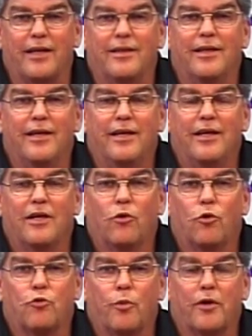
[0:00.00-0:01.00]
And of
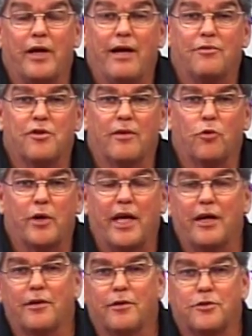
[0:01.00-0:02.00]
course, we're going to have several
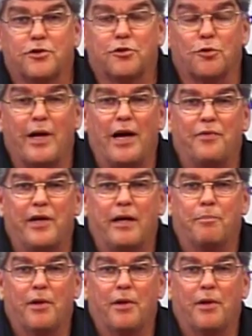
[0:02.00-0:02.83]
candidates throughout the